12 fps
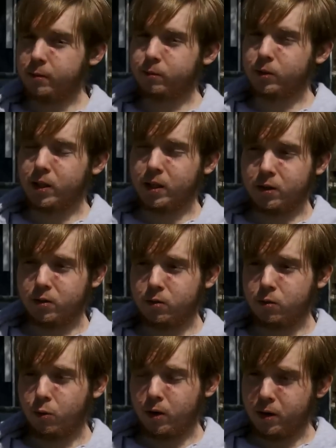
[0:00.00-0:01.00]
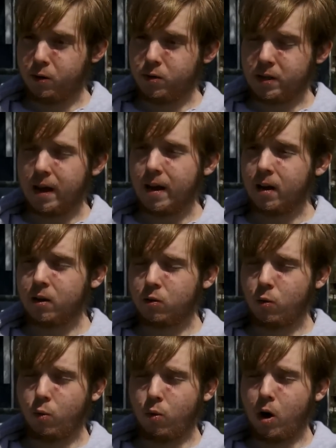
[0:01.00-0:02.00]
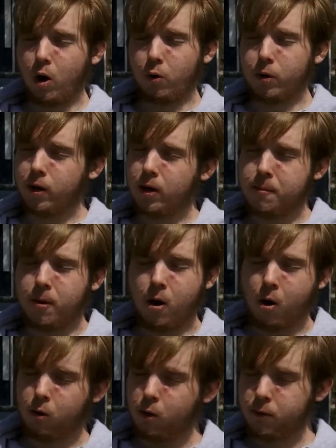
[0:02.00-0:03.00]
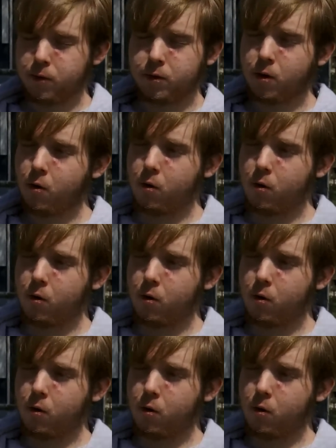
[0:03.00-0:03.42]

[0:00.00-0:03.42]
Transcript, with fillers: from the, where he was at, all the way up, all over the